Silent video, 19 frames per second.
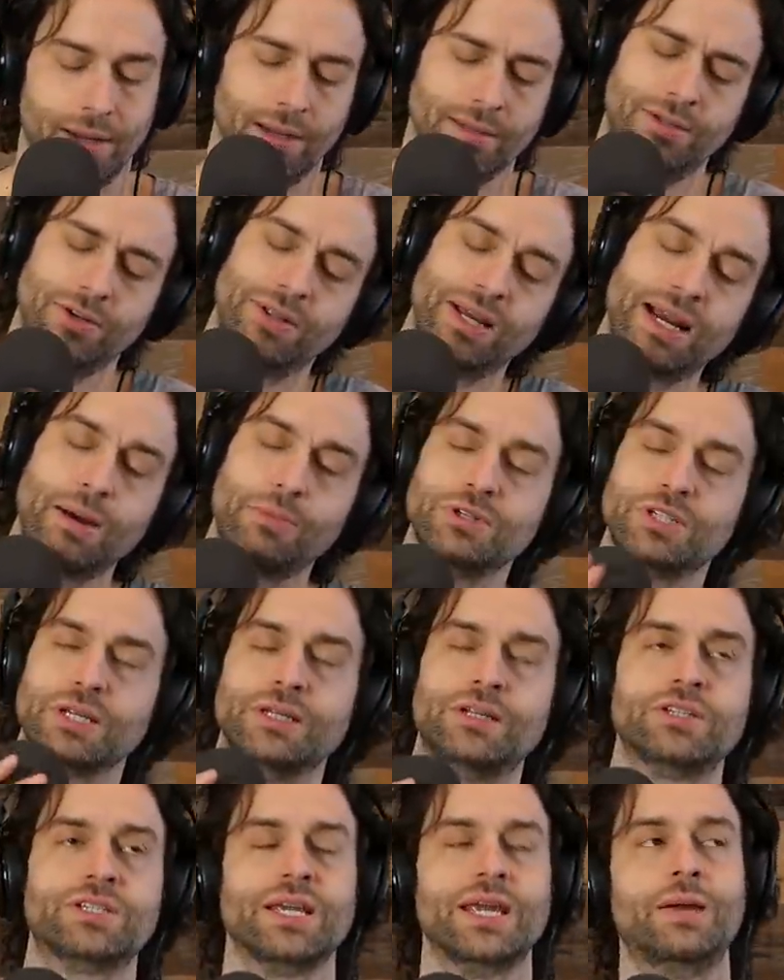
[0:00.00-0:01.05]
Dude, that guy was
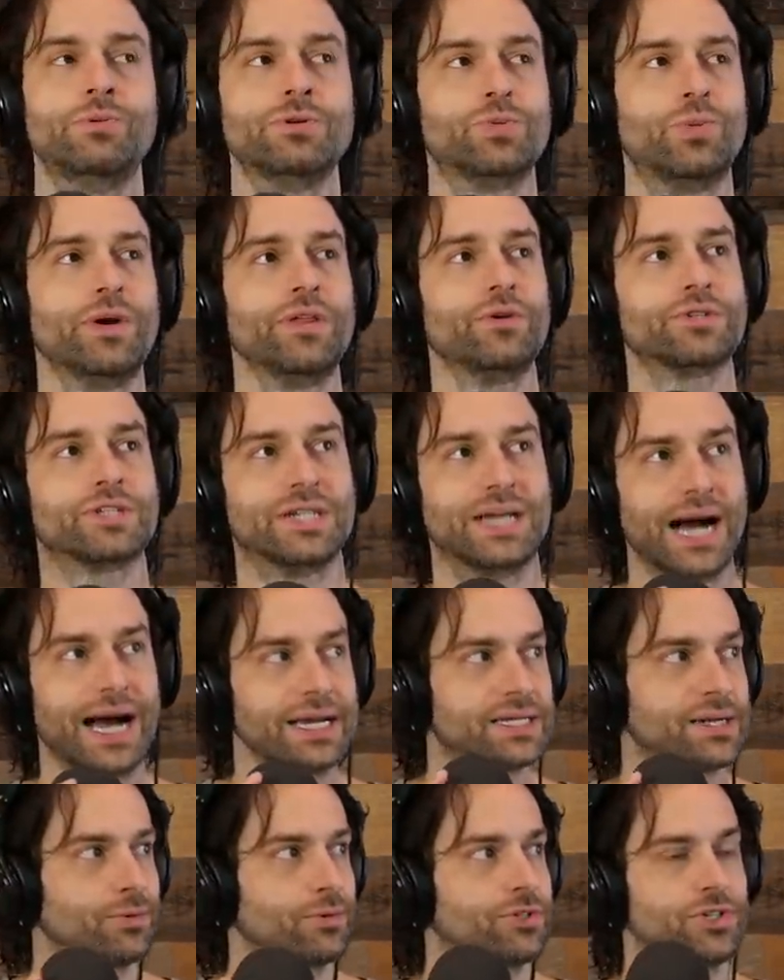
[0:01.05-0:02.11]
just, he was one of those
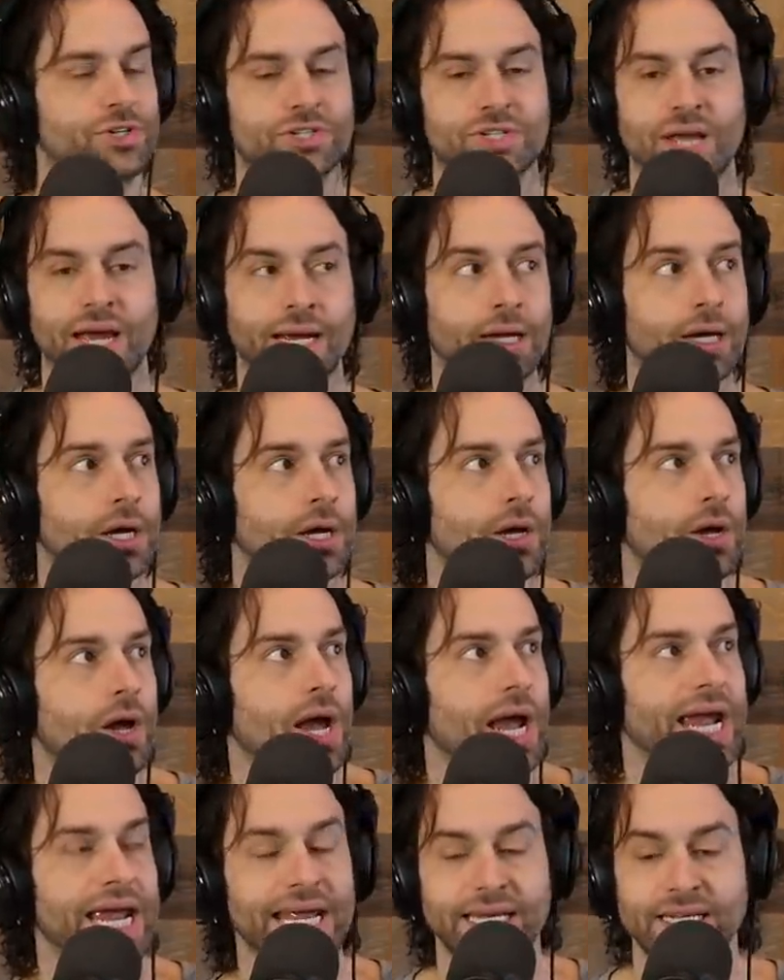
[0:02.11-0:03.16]
guys that was just like,
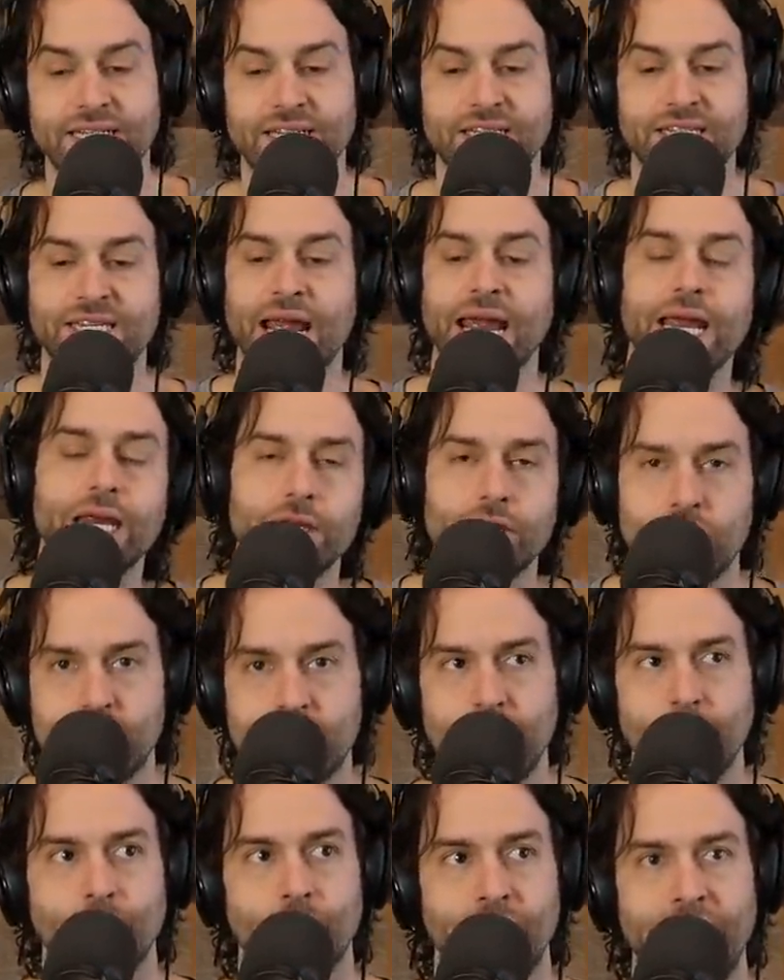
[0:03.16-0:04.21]
insane
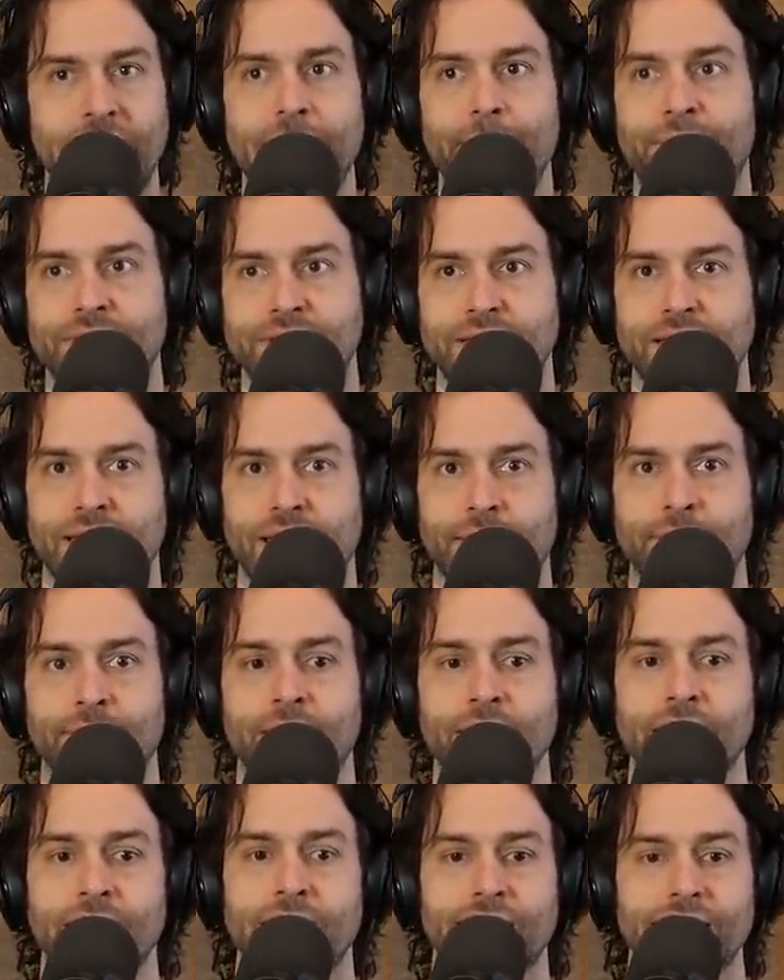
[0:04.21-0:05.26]
shit would happen to him.
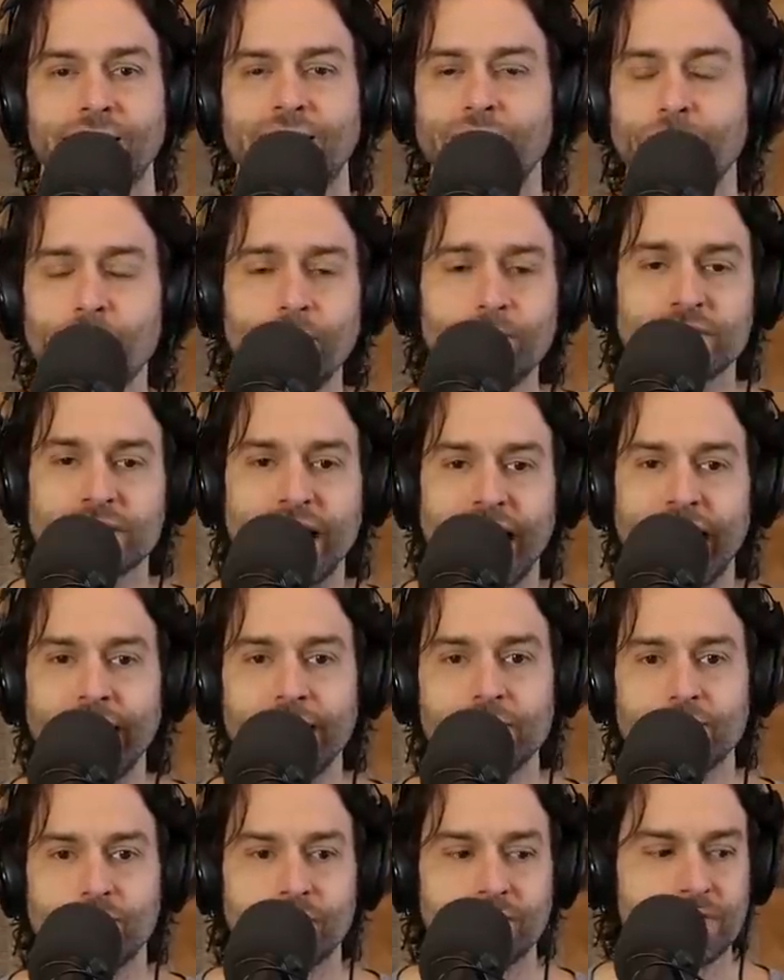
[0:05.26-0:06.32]
You know those
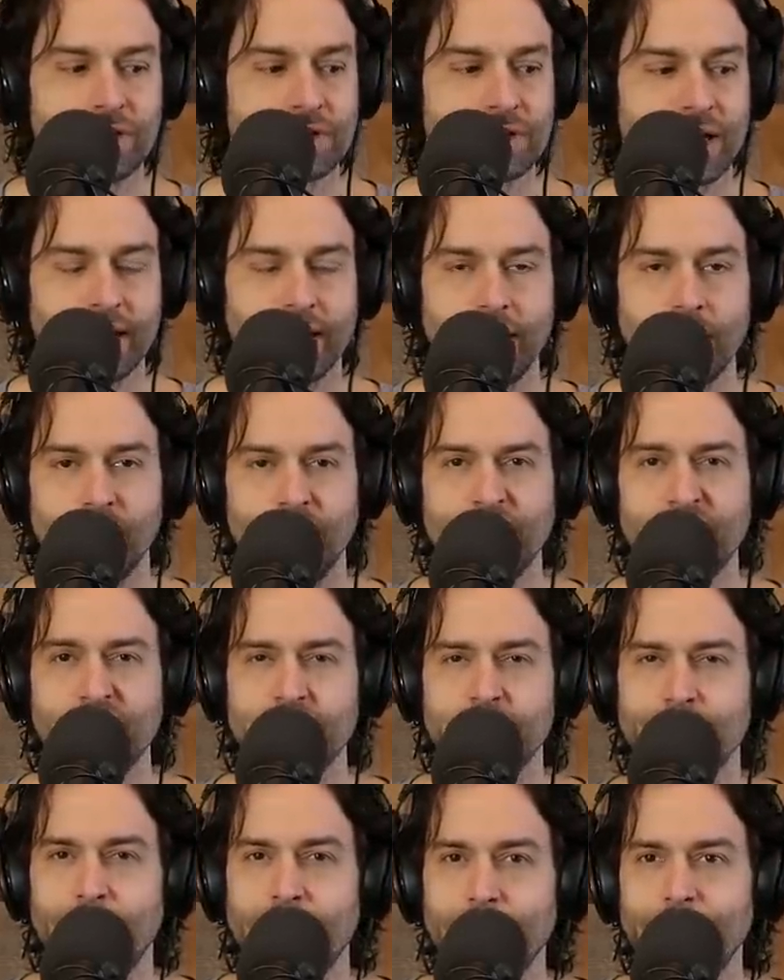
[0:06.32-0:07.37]
guys where it's just like, yo, this
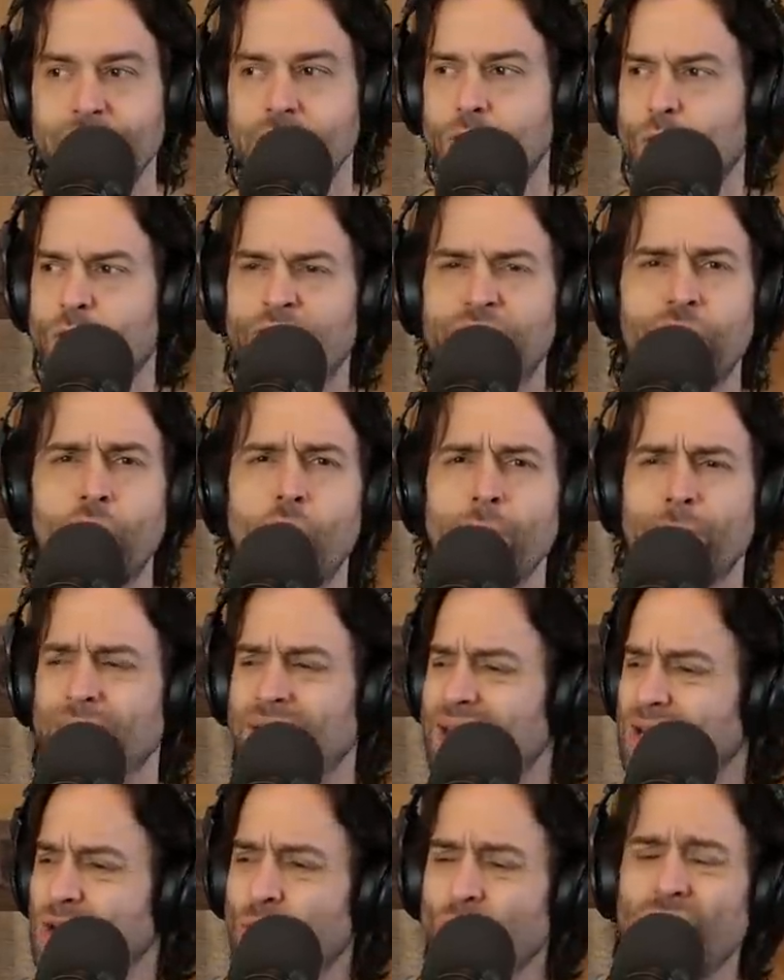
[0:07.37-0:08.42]
is maybe your fault,
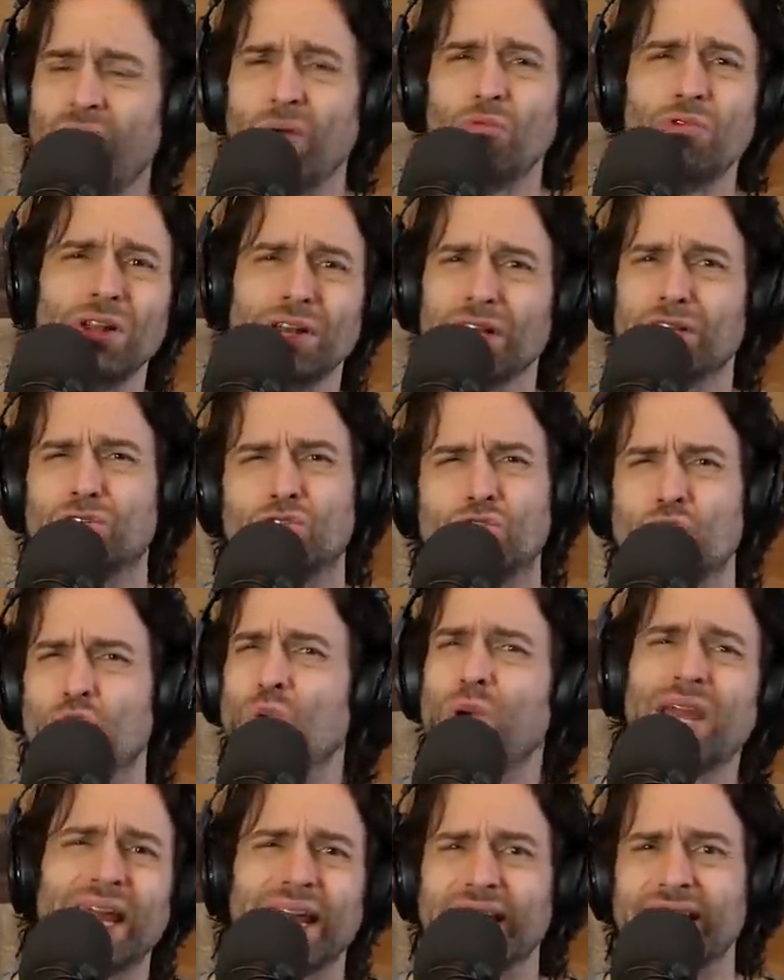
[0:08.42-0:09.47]
but you're not really
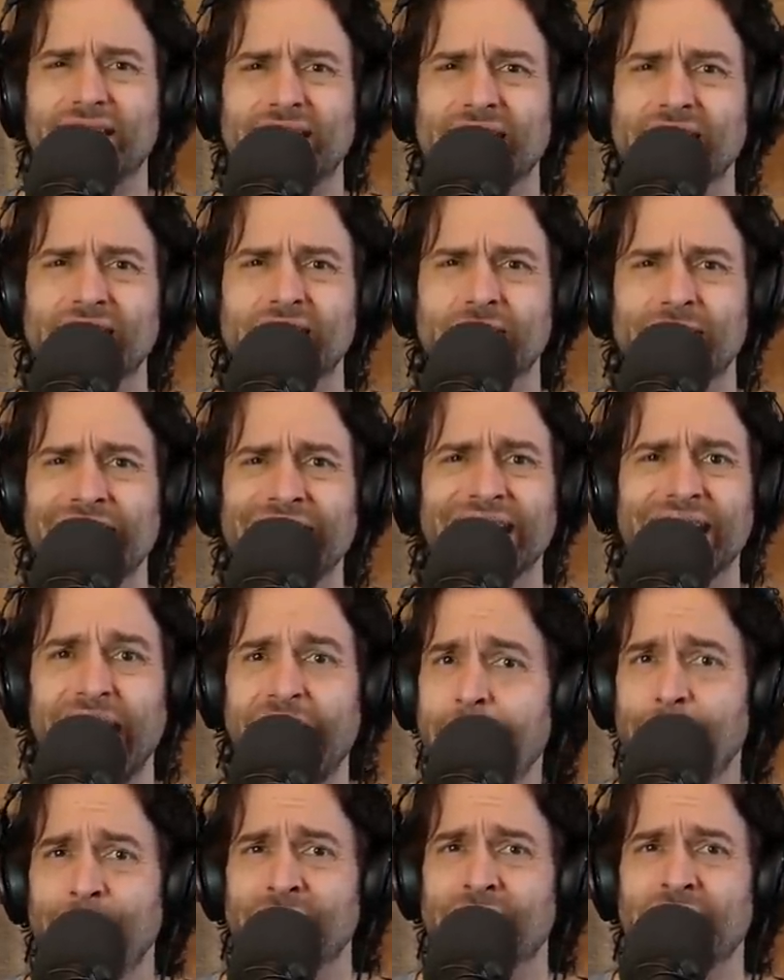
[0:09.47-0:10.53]
doing anything to make it
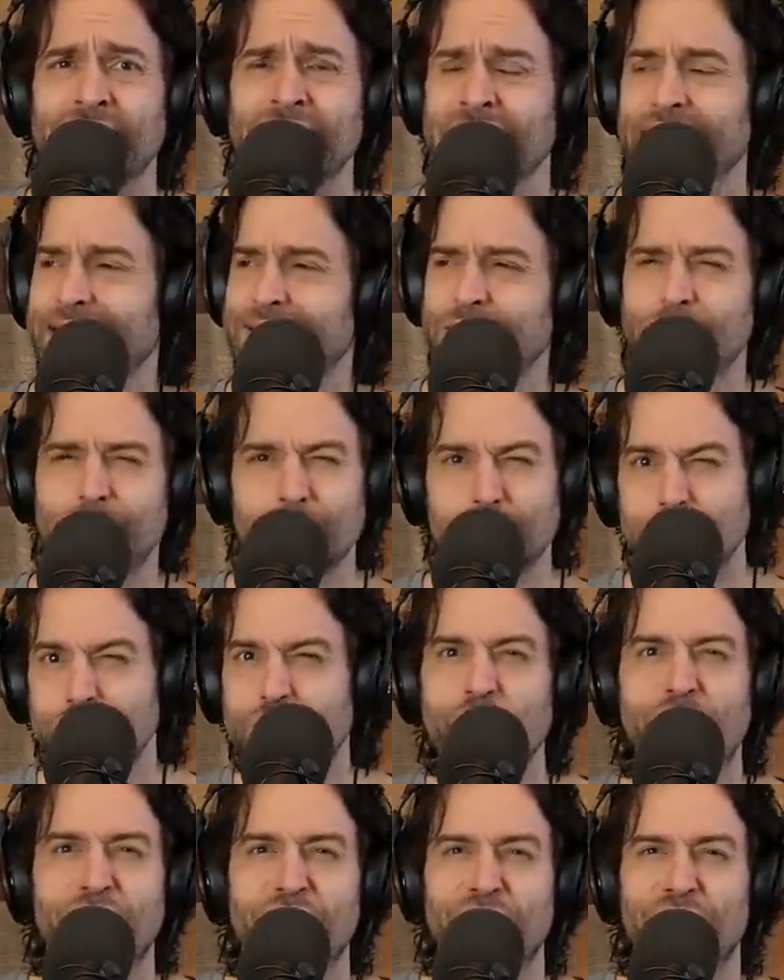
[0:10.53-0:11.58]
happen. Is it just
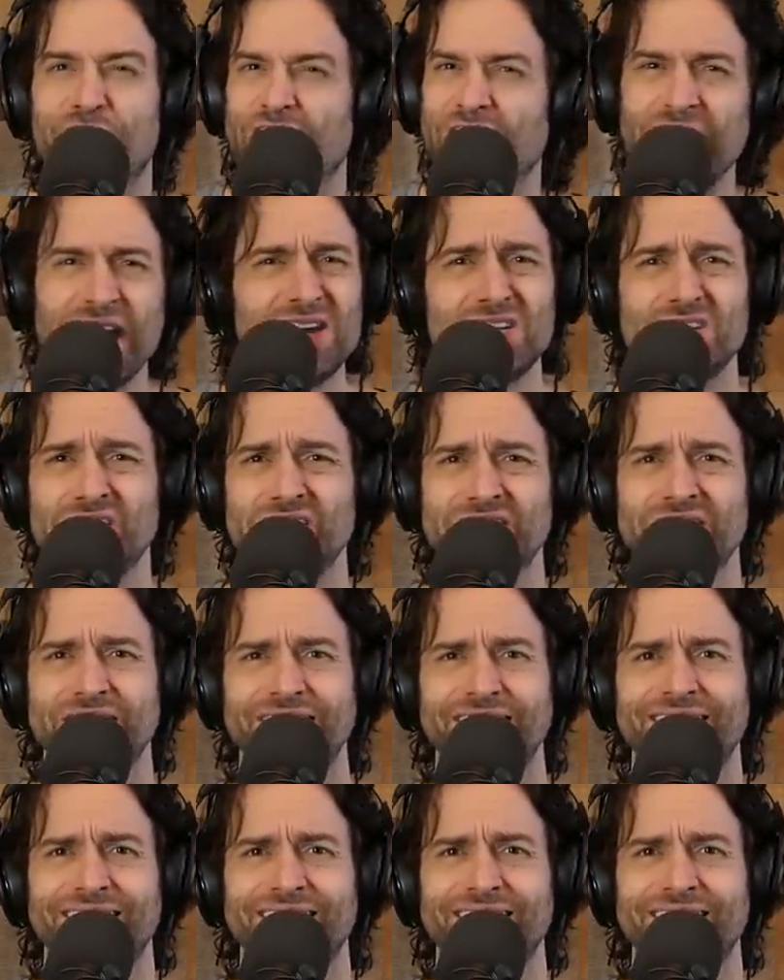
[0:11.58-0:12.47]
your face?